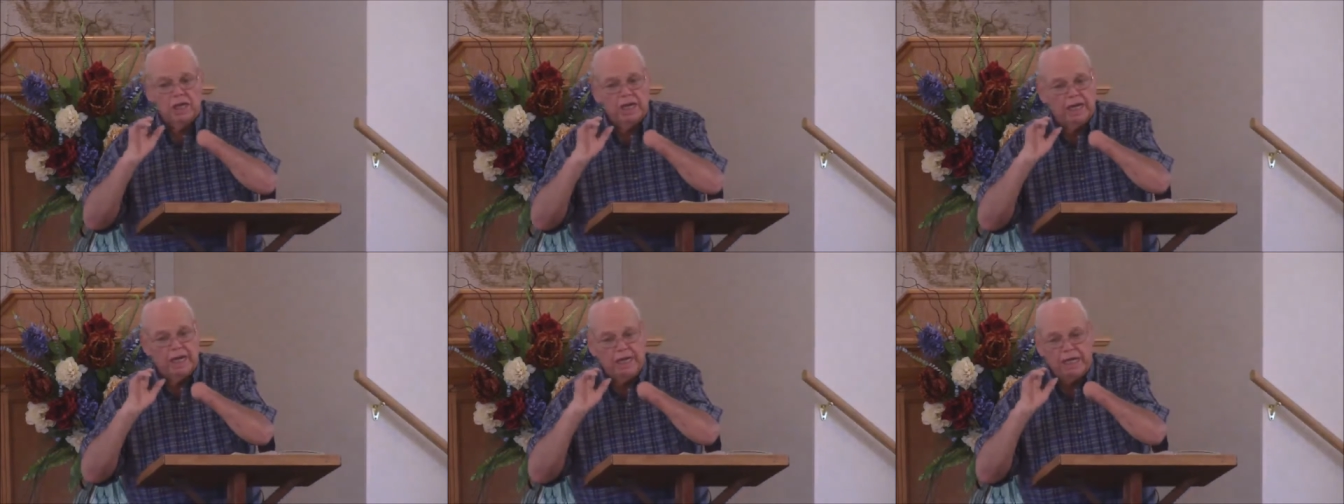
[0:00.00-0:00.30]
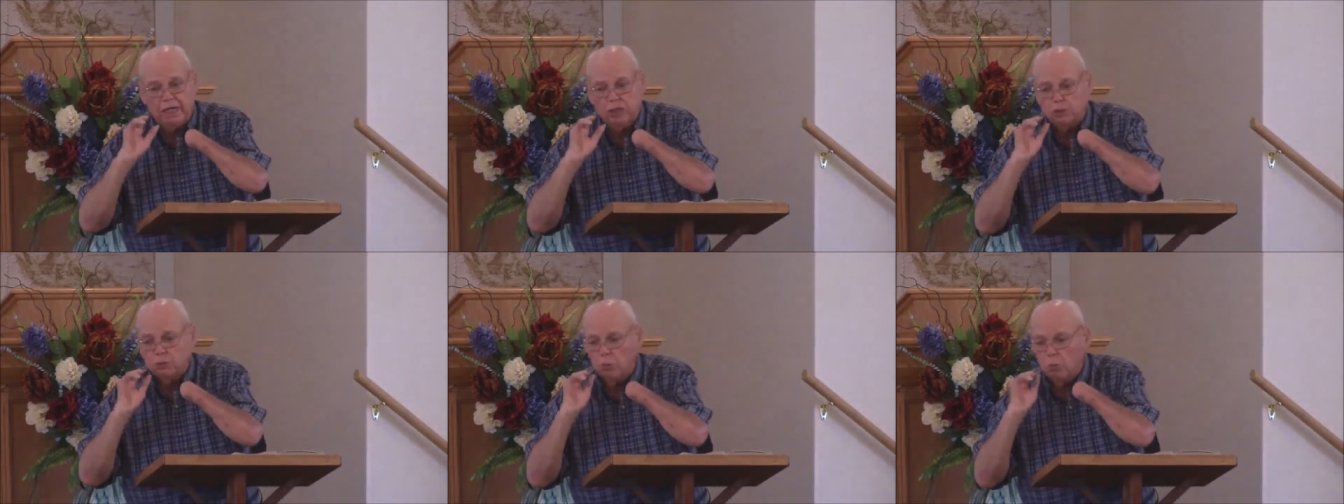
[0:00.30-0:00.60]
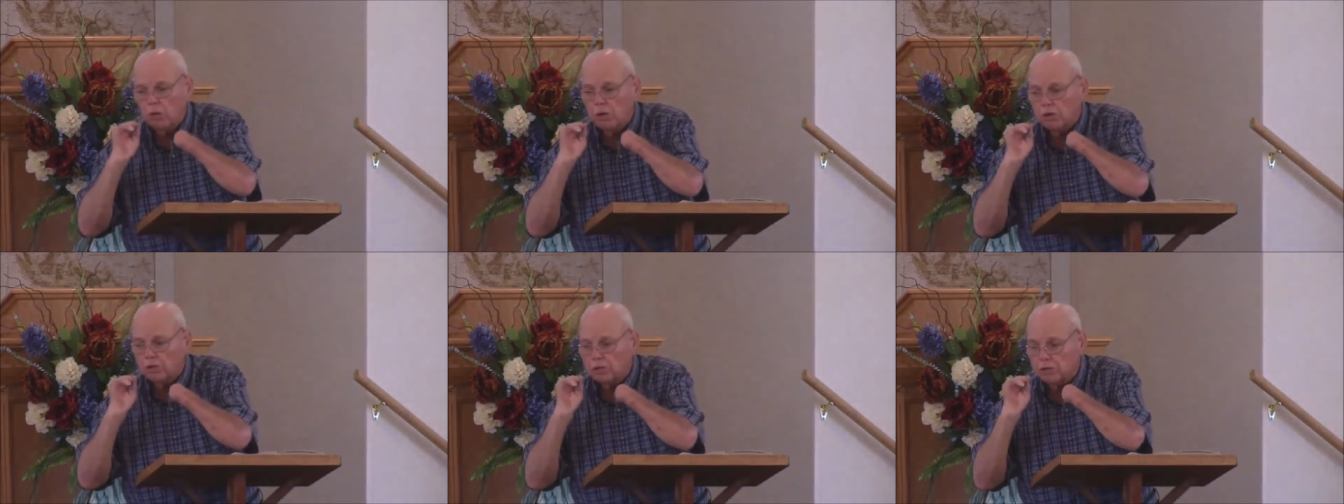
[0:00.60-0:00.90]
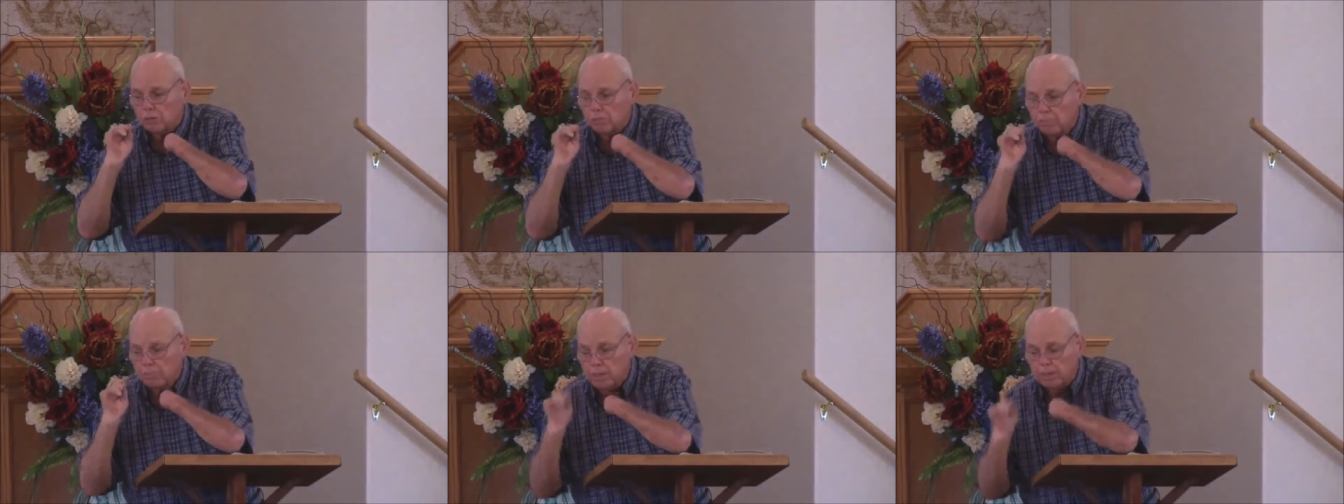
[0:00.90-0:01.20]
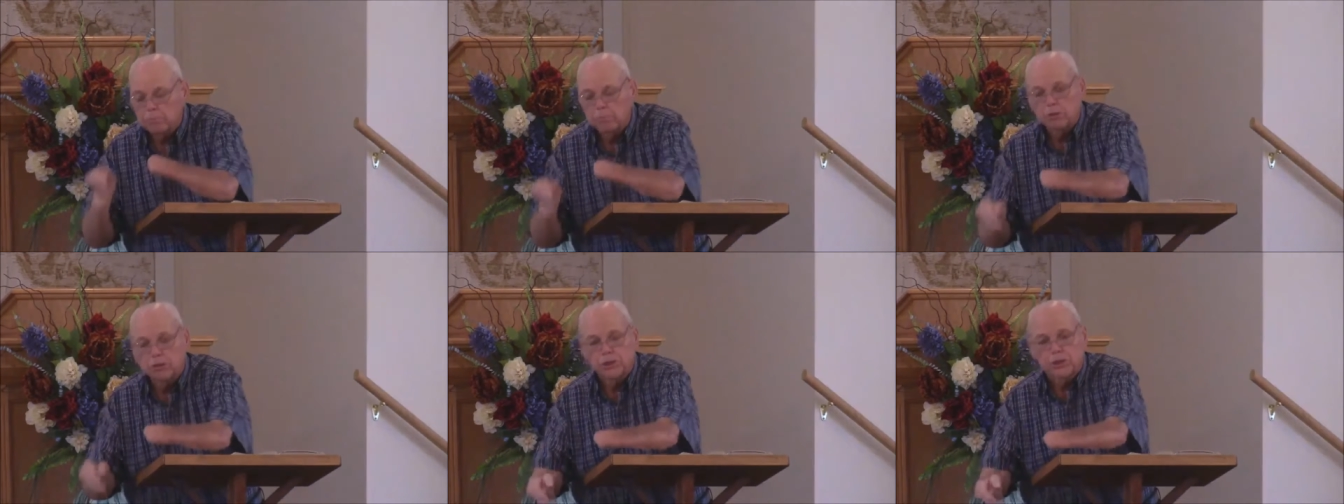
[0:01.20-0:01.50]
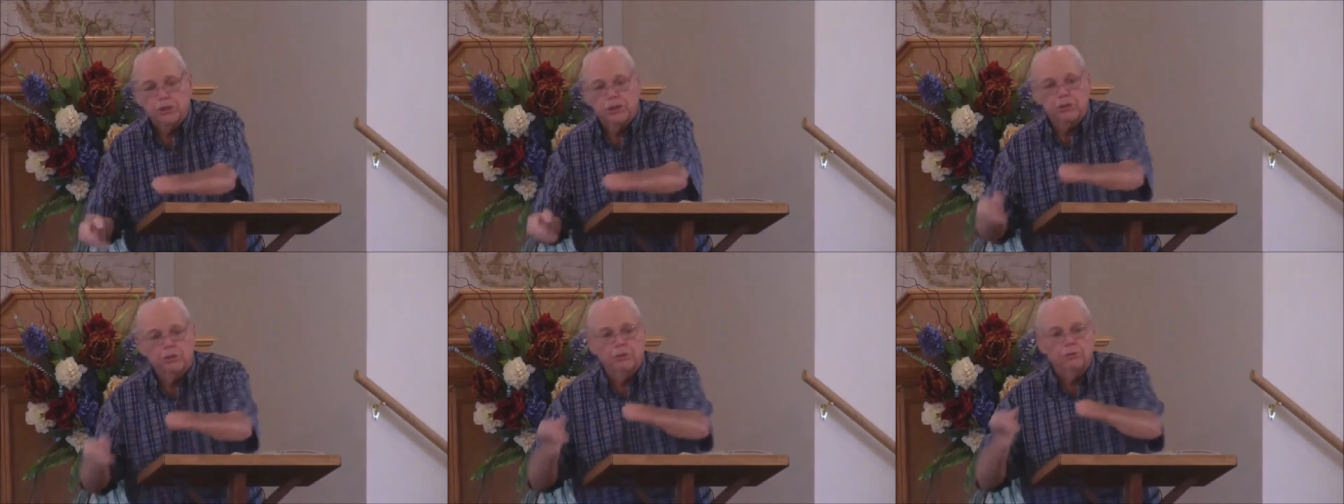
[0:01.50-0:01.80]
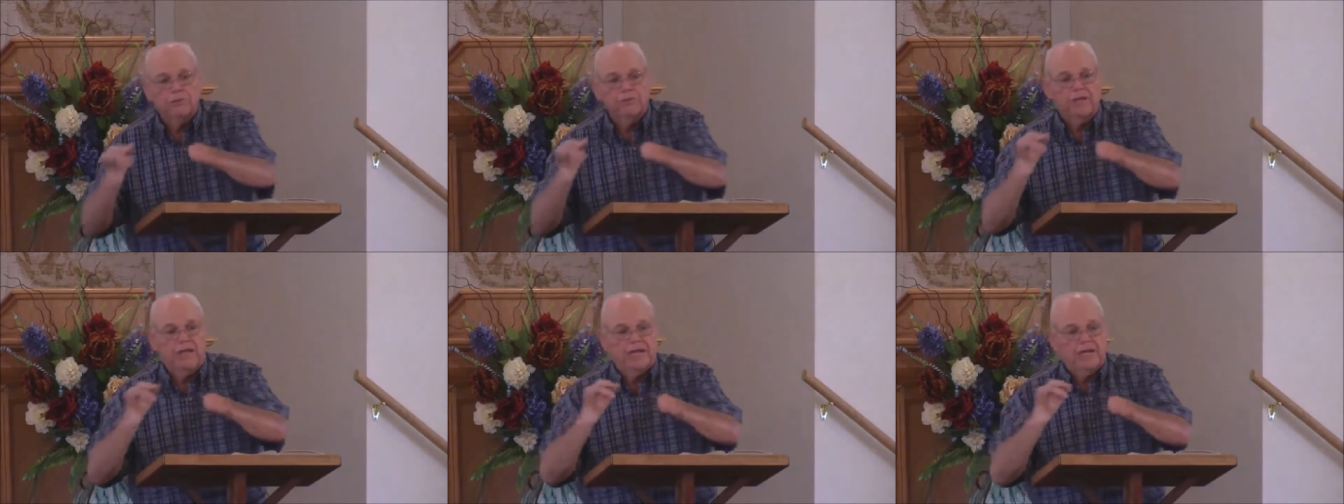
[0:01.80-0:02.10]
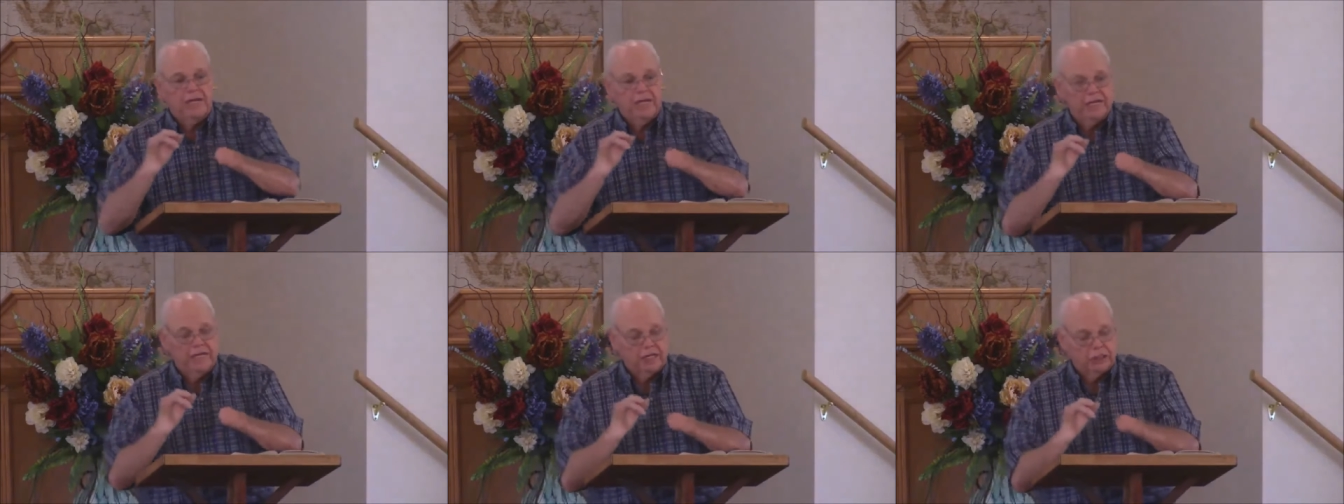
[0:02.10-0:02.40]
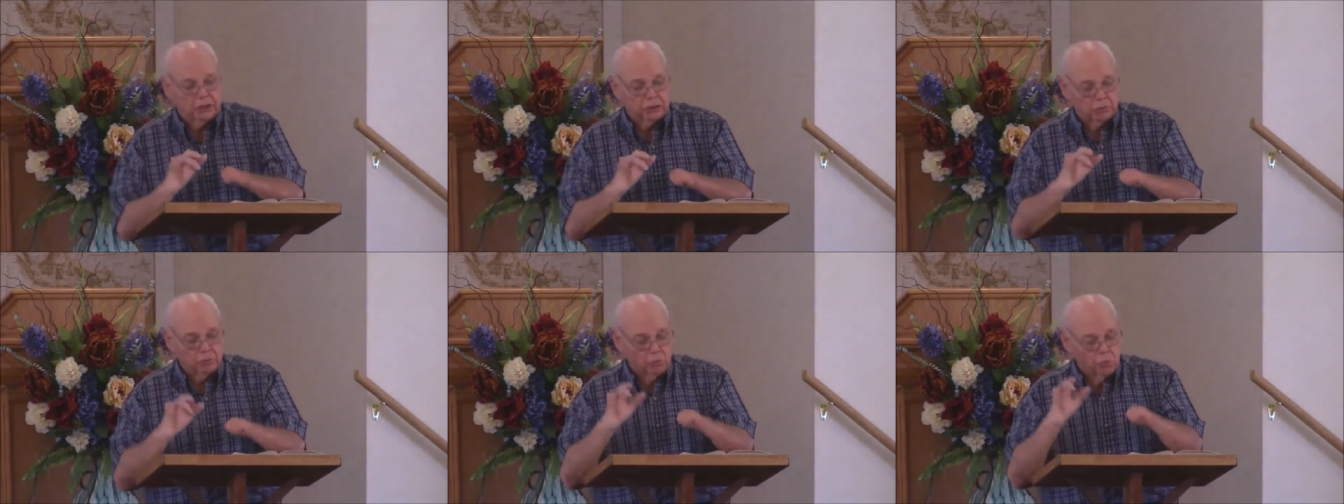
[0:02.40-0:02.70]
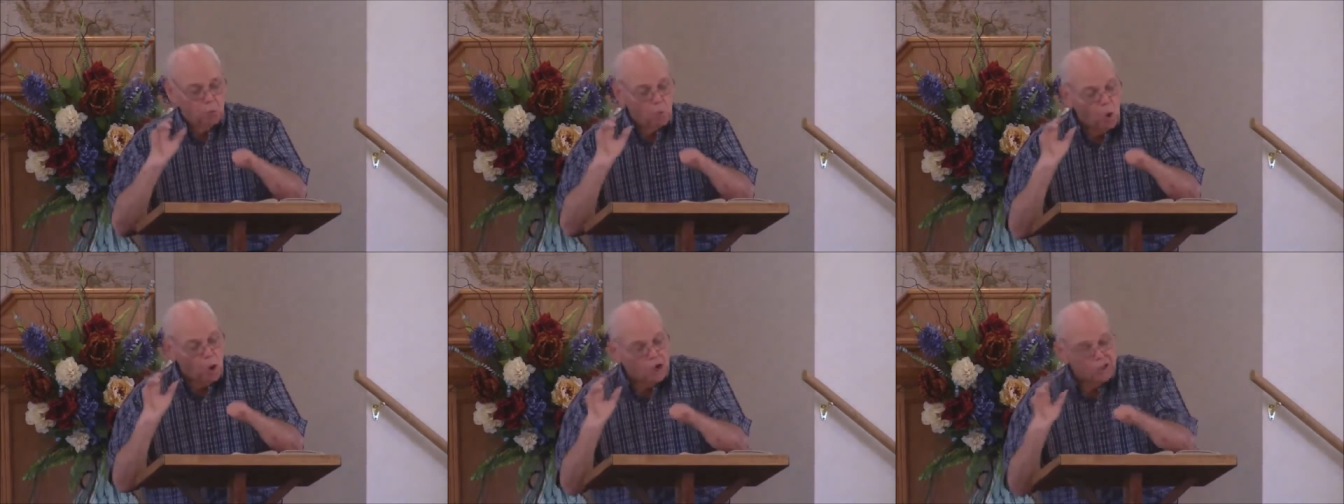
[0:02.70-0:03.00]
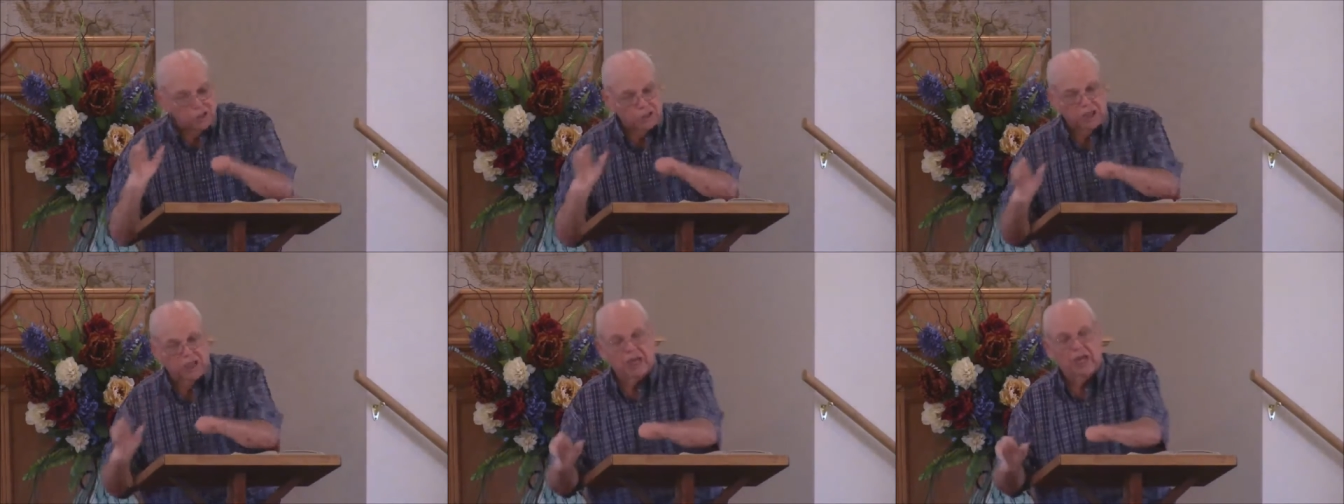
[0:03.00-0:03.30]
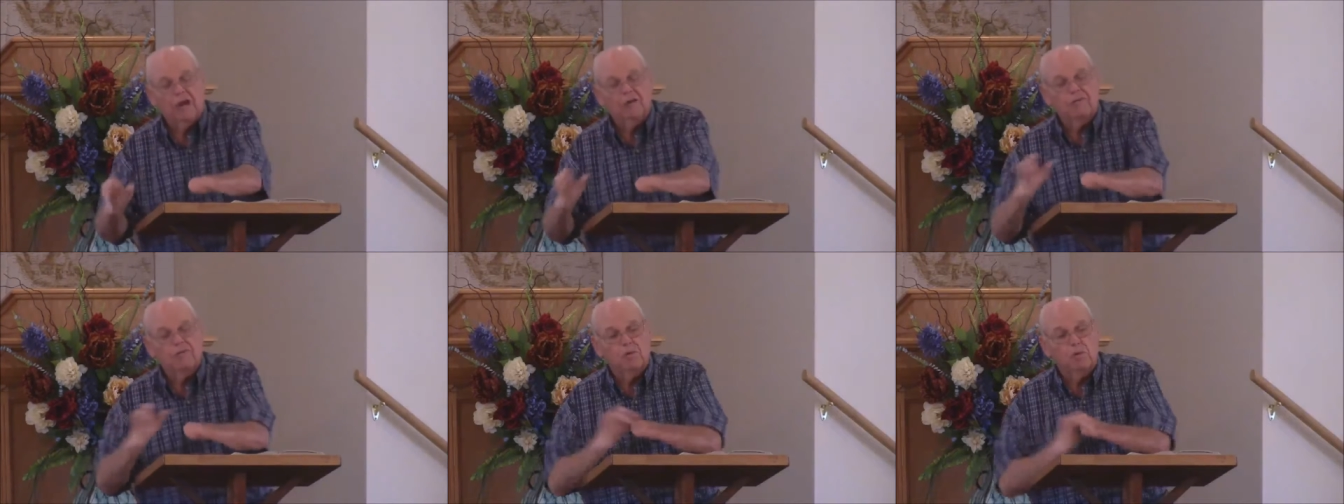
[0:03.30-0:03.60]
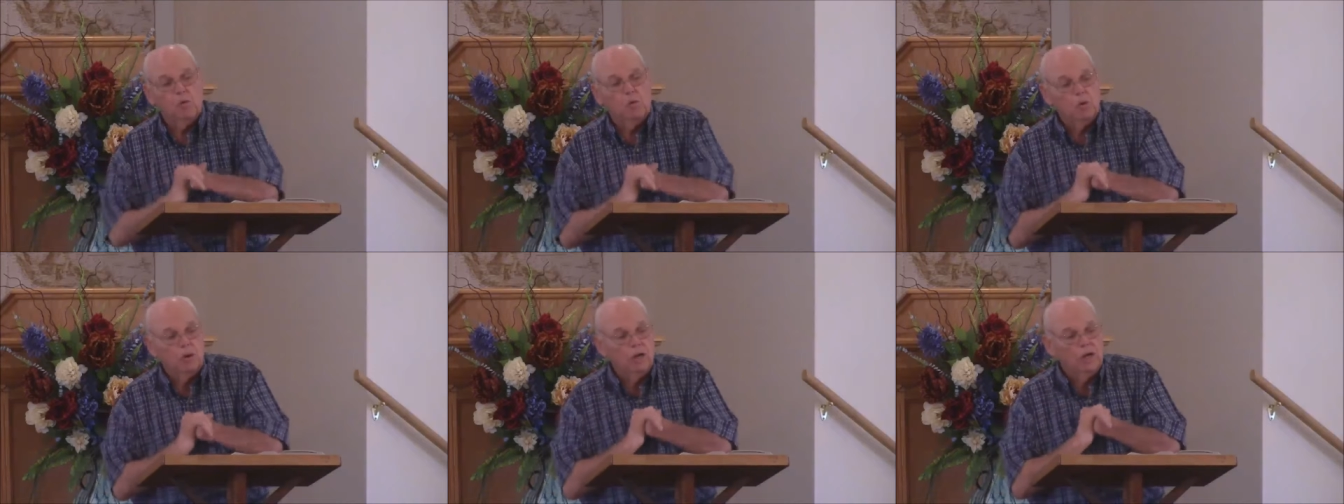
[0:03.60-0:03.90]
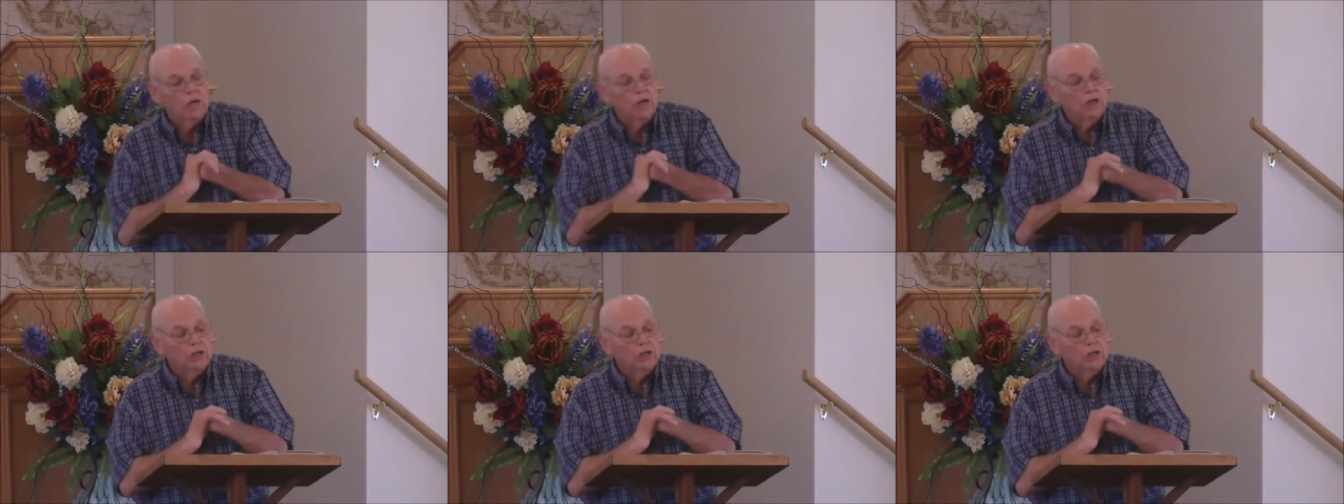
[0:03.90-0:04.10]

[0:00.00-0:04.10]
each one of the members here that he is watching out for,